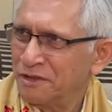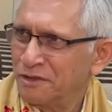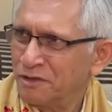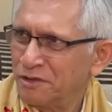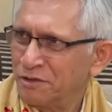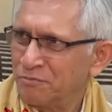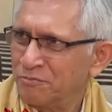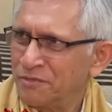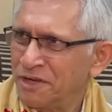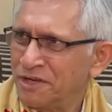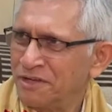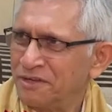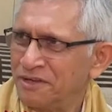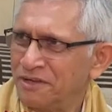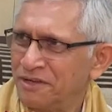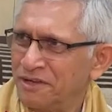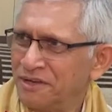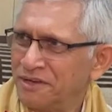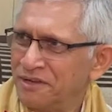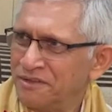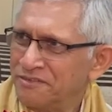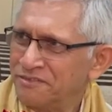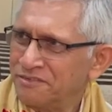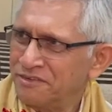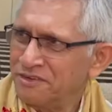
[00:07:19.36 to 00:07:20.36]

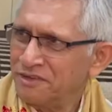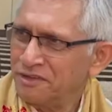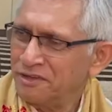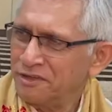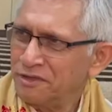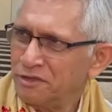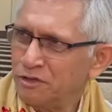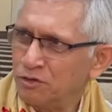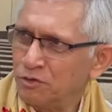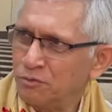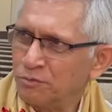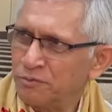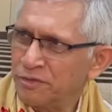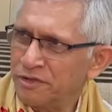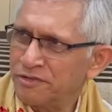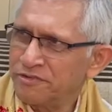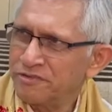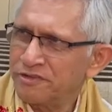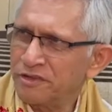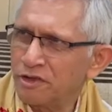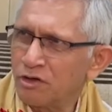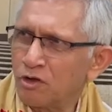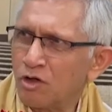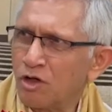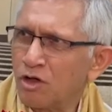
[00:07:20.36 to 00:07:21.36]
Materialistic humans
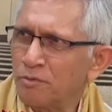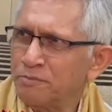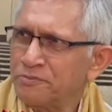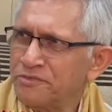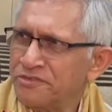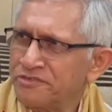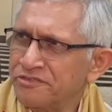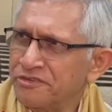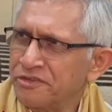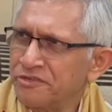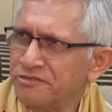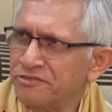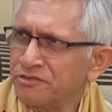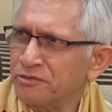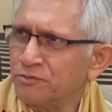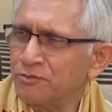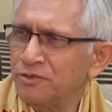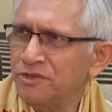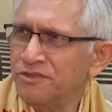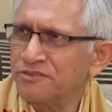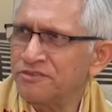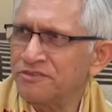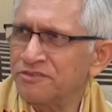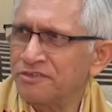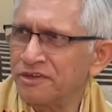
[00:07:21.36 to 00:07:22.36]
are obsessed
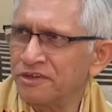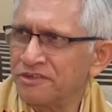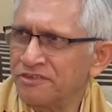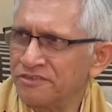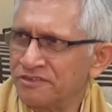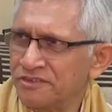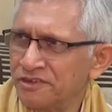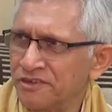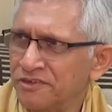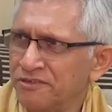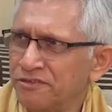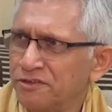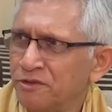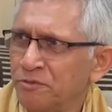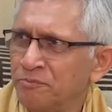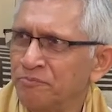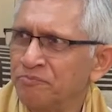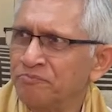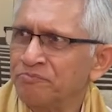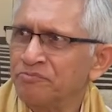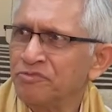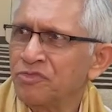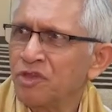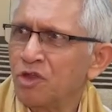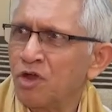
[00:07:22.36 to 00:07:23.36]
with success,
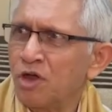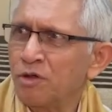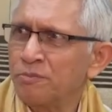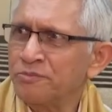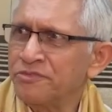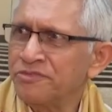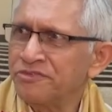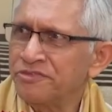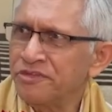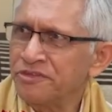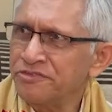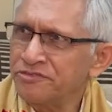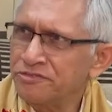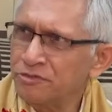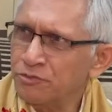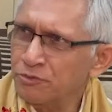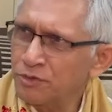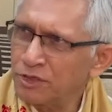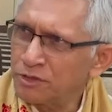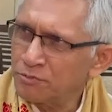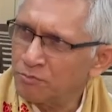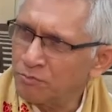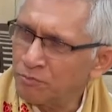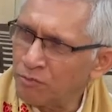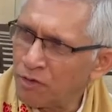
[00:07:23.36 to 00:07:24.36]
obsessed with
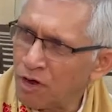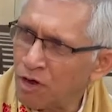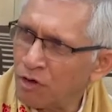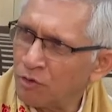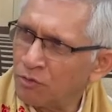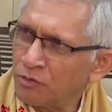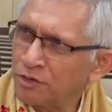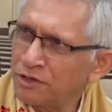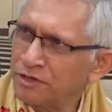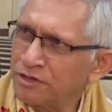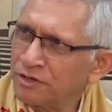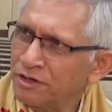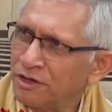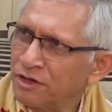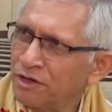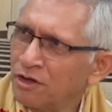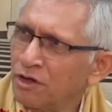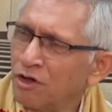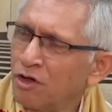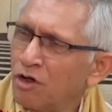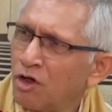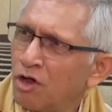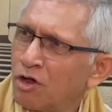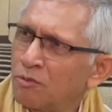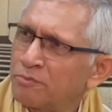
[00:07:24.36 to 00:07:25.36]
power,
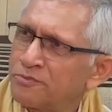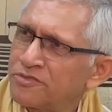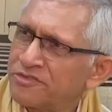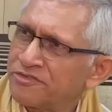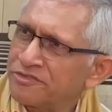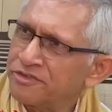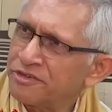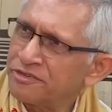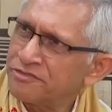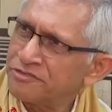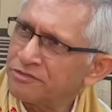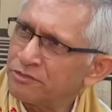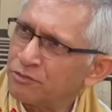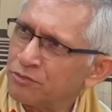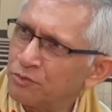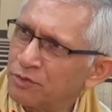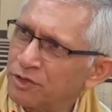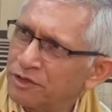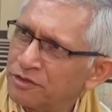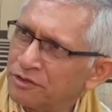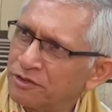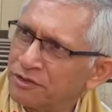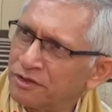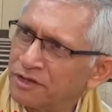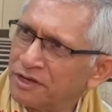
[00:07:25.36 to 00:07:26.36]
obsessed
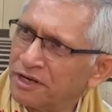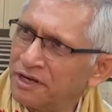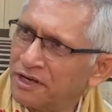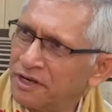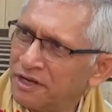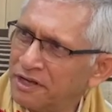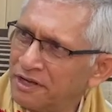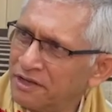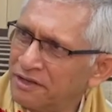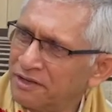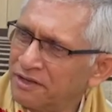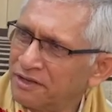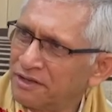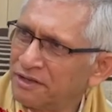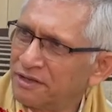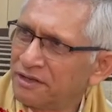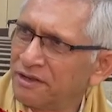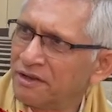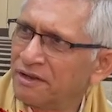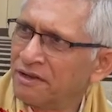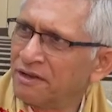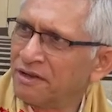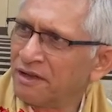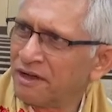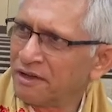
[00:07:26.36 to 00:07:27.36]
with greed,
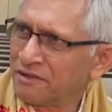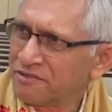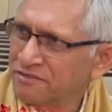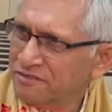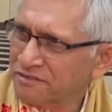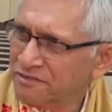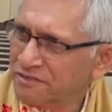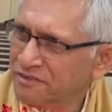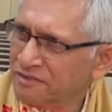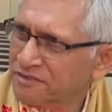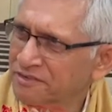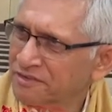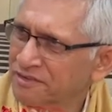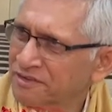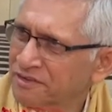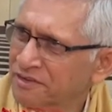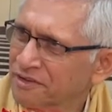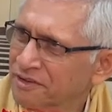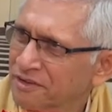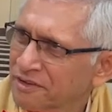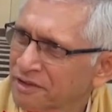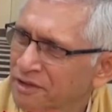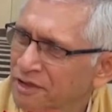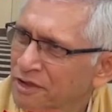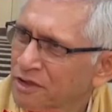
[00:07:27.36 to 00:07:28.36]
lust.
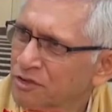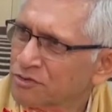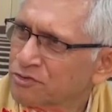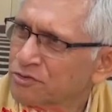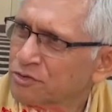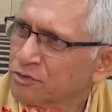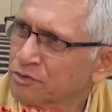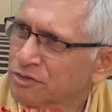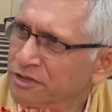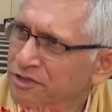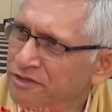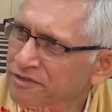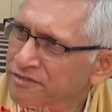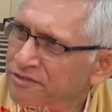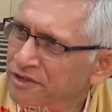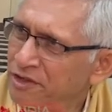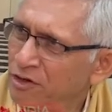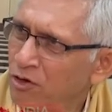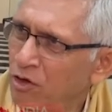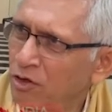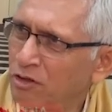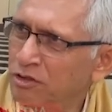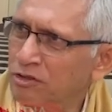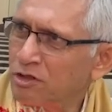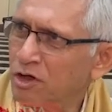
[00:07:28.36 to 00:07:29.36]
So these are
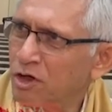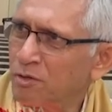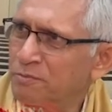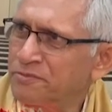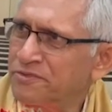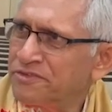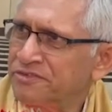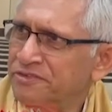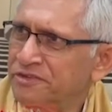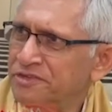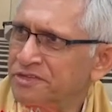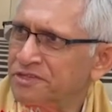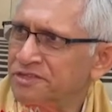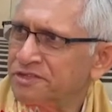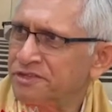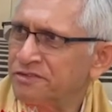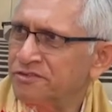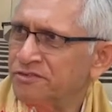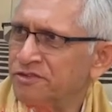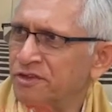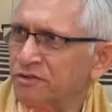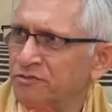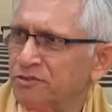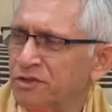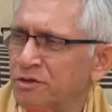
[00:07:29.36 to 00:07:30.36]
all the obsessions
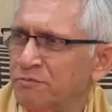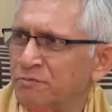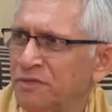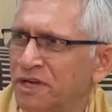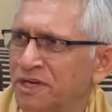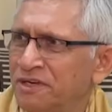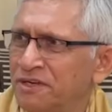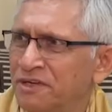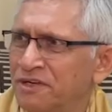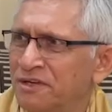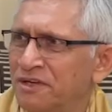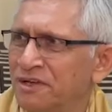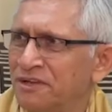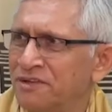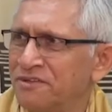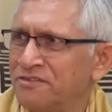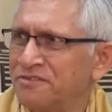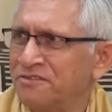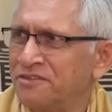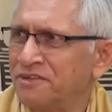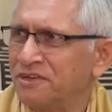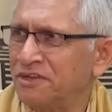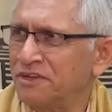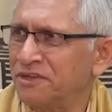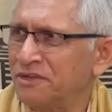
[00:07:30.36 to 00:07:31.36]
of the
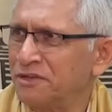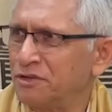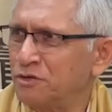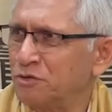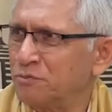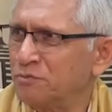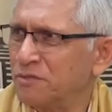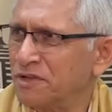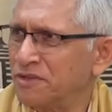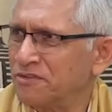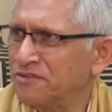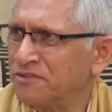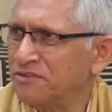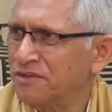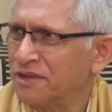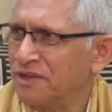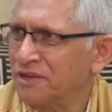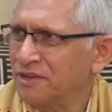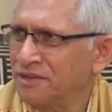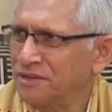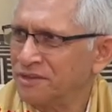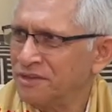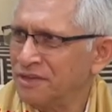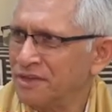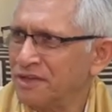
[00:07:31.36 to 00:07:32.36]
materialistic humans.
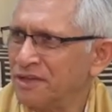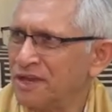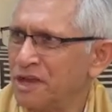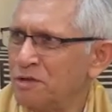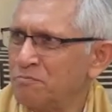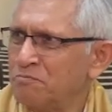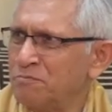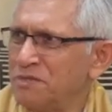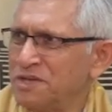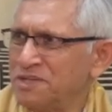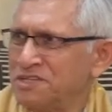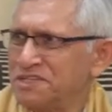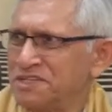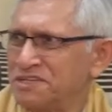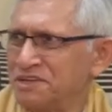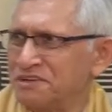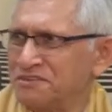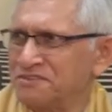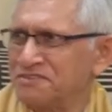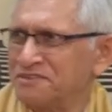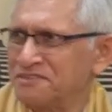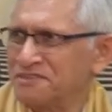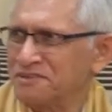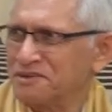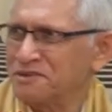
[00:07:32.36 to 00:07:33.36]
They are
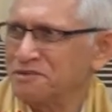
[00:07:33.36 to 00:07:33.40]
ambitious.